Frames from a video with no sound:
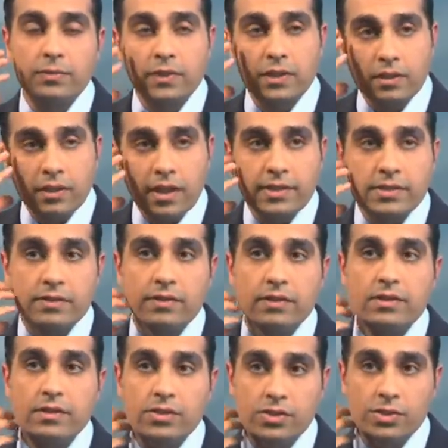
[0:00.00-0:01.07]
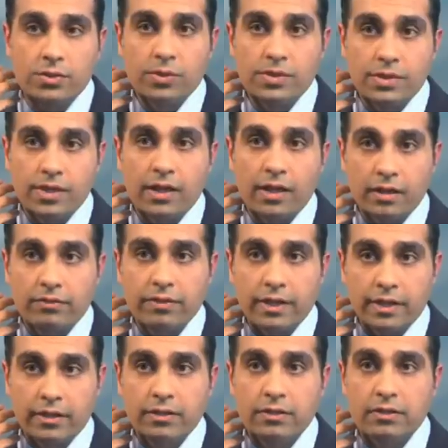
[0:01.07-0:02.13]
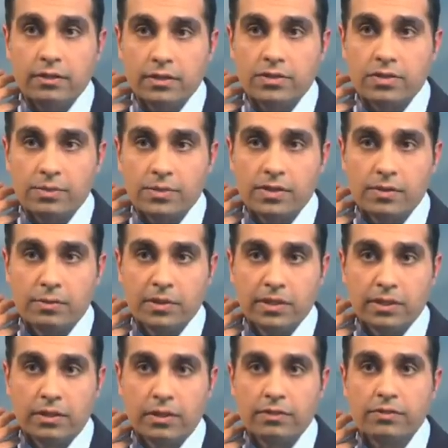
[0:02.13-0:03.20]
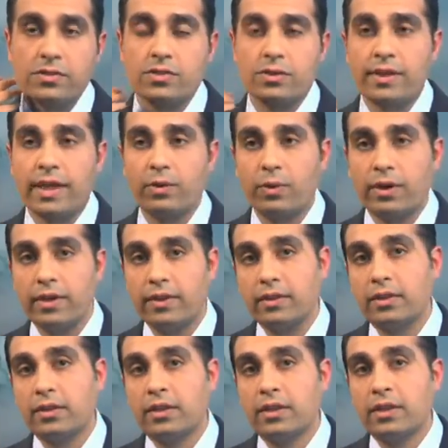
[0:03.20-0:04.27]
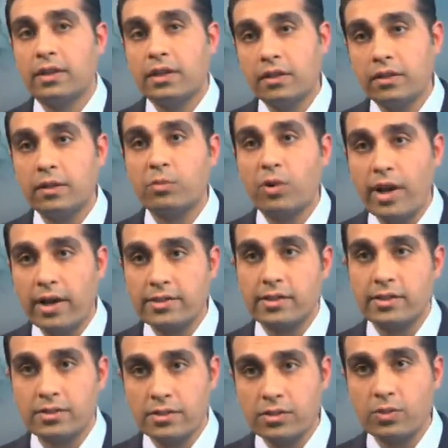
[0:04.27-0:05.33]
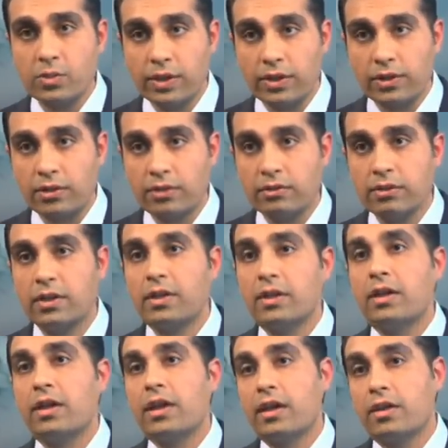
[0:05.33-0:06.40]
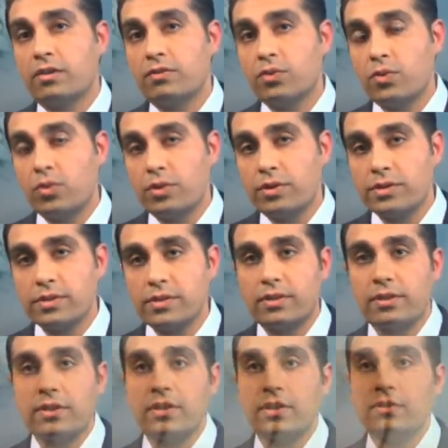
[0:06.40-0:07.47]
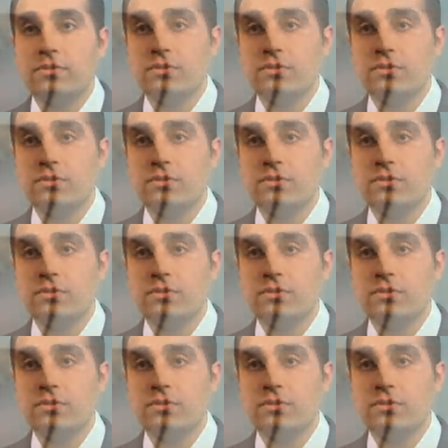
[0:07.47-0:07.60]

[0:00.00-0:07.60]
Less of the tissue is elevated in terms of the mini lift, so that way the healing process is quicker, and of course the